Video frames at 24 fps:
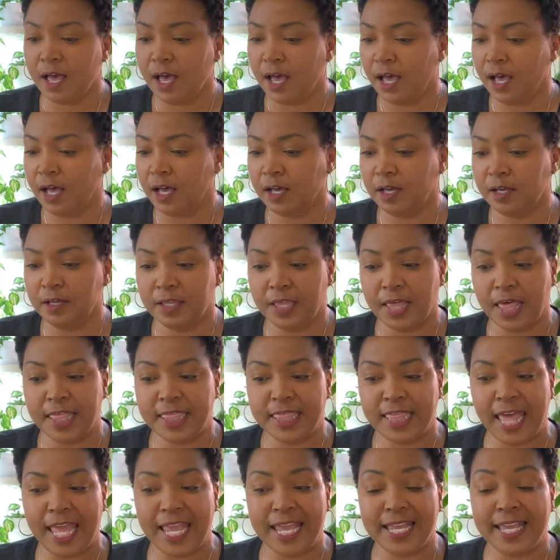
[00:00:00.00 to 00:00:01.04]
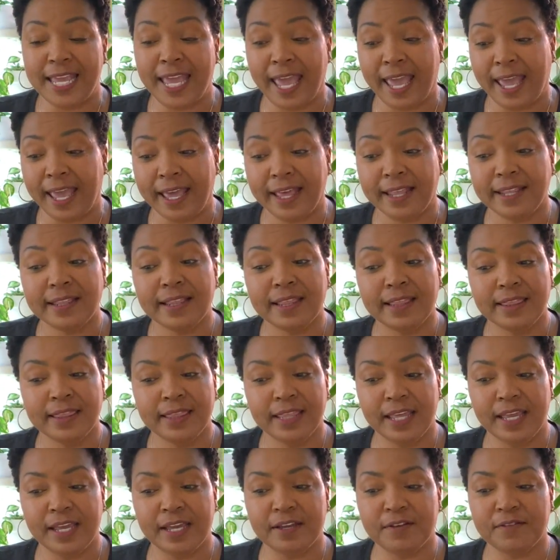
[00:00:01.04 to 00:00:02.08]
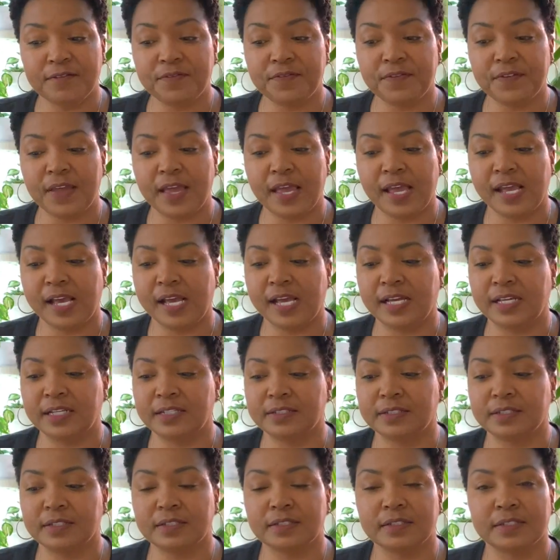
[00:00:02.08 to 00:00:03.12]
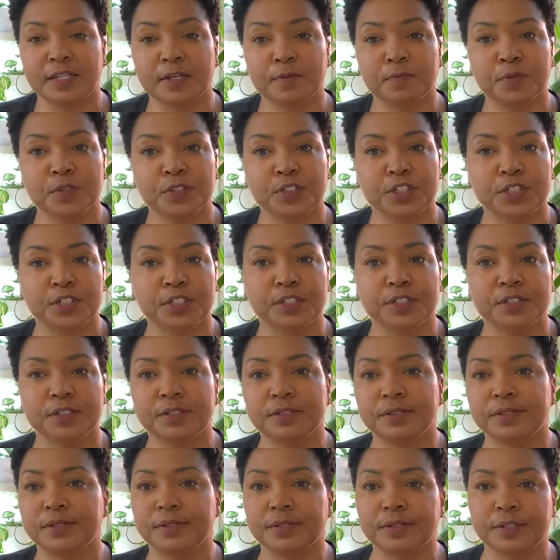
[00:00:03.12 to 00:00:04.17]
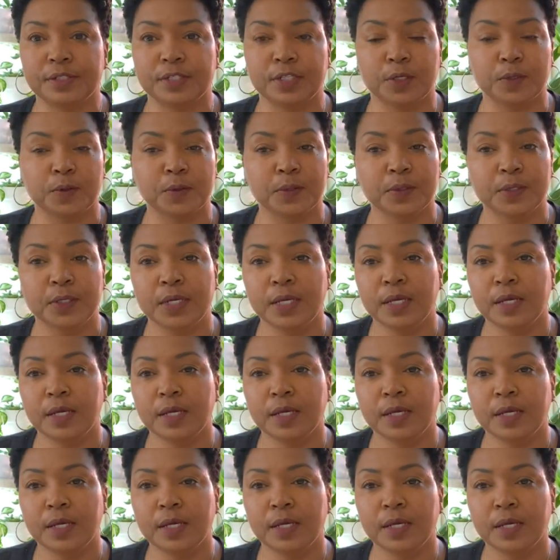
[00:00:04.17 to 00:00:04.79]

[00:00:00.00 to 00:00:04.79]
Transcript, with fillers: Uh, they can live at temperatures, you know,